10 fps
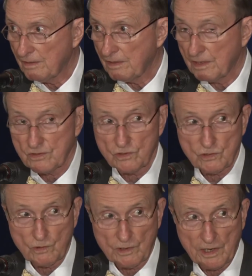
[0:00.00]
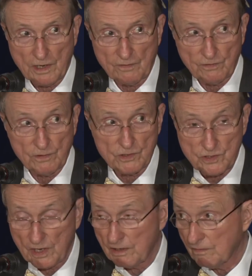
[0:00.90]
as a shorthand for the
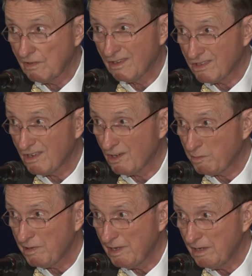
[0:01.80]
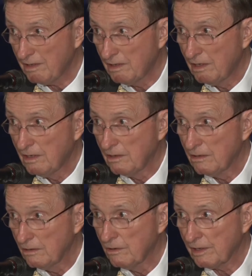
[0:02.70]
state of the entire planet,
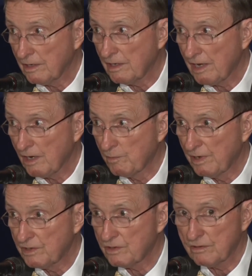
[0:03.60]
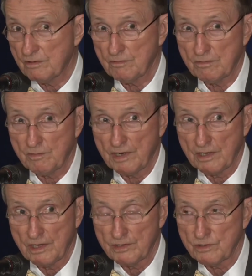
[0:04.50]
look at how much
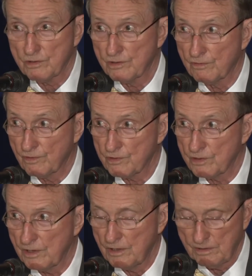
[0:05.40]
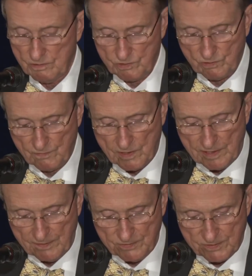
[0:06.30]
biological diversity
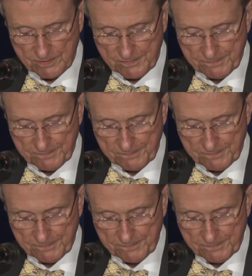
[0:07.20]
survives.